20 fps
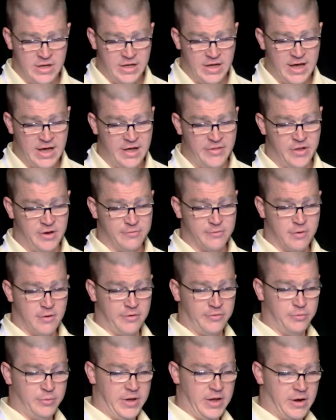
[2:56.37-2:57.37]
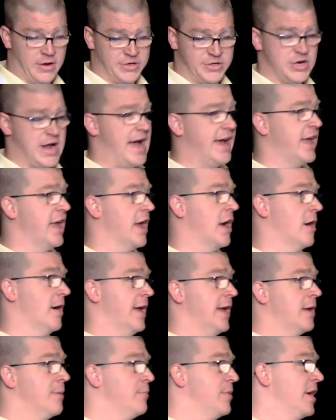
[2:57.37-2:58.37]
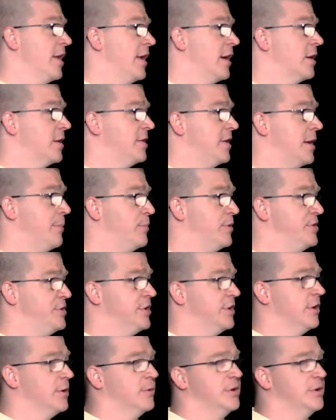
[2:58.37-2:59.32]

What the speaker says: And then, of course, we are tracking our ambient air temperature.